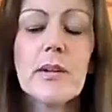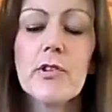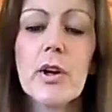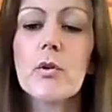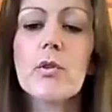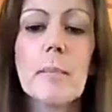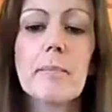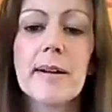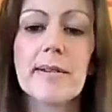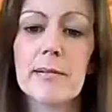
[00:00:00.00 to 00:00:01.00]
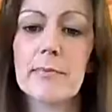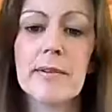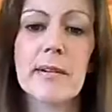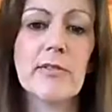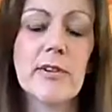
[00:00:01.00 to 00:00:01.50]
So a massive,
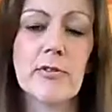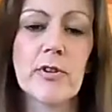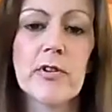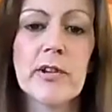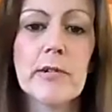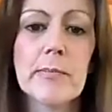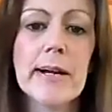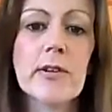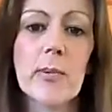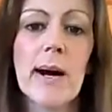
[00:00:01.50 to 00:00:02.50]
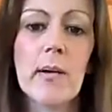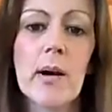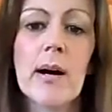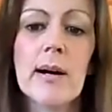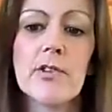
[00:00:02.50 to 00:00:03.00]
massive difference it's made to our
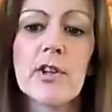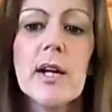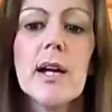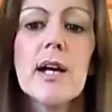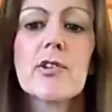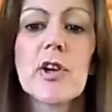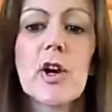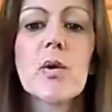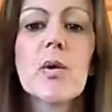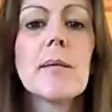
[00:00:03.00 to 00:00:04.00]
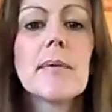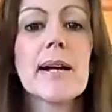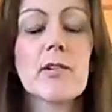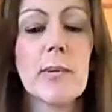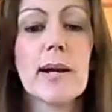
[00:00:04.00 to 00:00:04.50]
lives. So let me
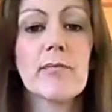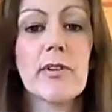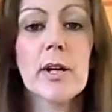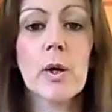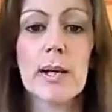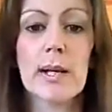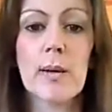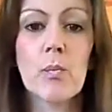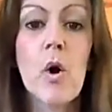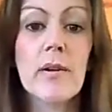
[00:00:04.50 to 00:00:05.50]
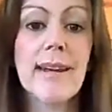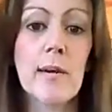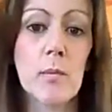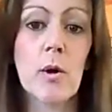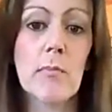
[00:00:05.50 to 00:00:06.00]
explain very quickly what
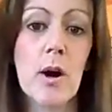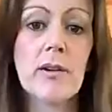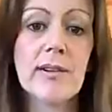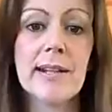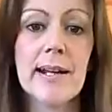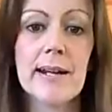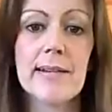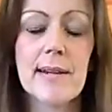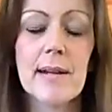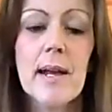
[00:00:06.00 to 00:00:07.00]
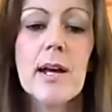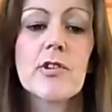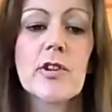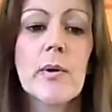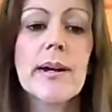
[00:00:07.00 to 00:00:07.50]
network marketing is.
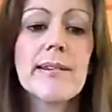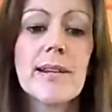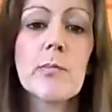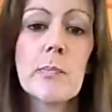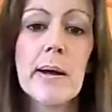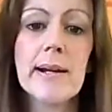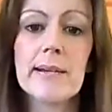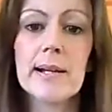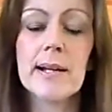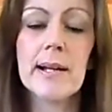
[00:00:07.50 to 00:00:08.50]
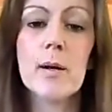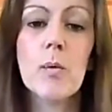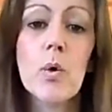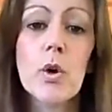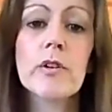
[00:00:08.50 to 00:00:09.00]
So it is
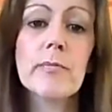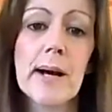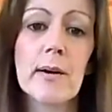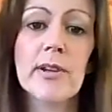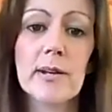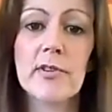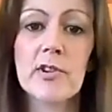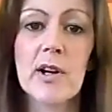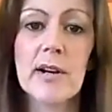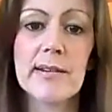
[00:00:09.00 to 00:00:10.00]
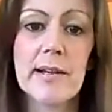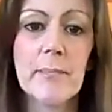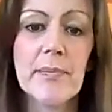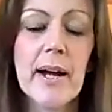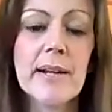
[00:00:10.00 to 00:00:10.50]
basically word of mouth
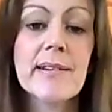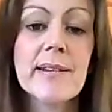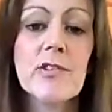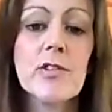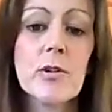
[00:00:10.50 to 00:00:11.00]
advertising, and it is